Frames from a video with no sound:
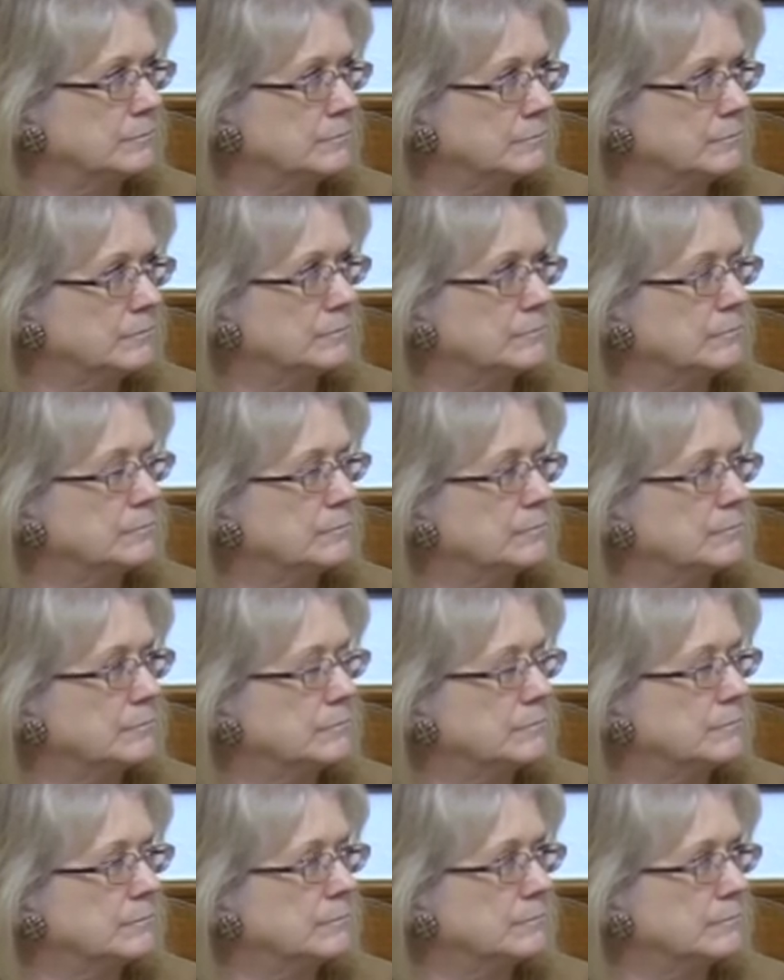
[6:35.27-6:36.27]

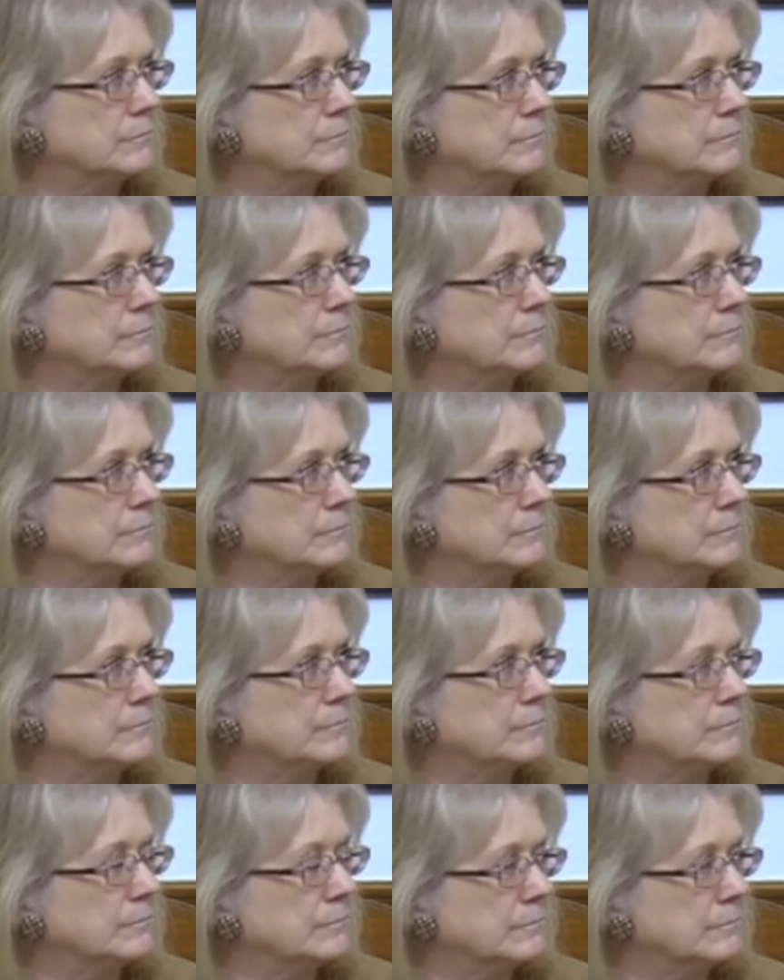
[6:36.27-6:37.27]

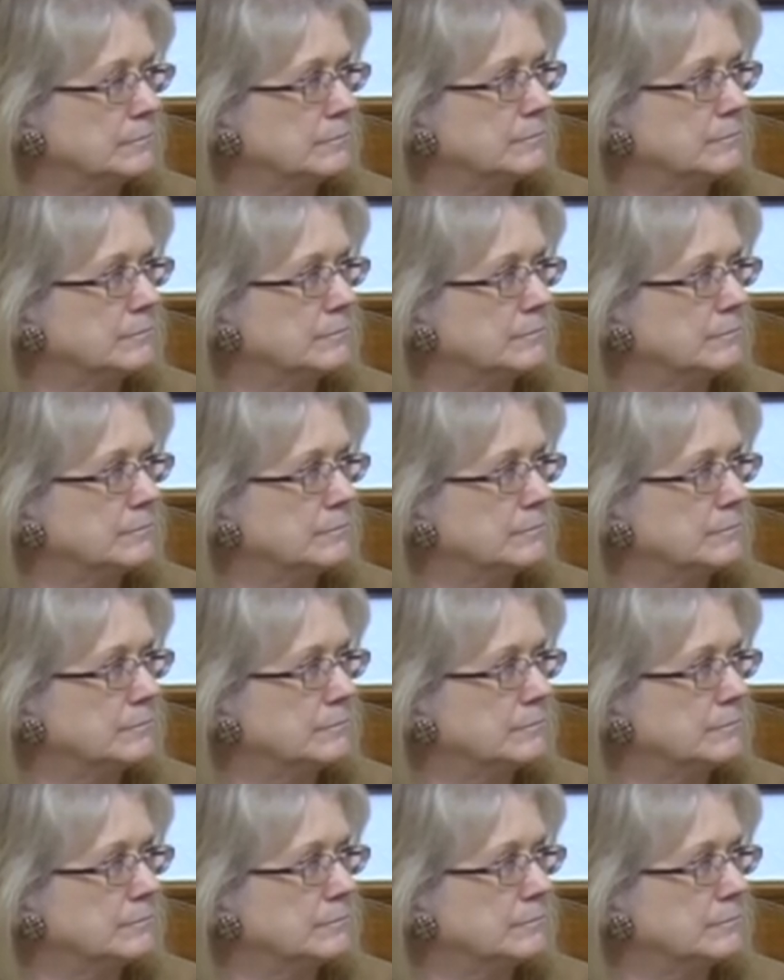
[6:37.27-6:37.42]
The person shown says nothing.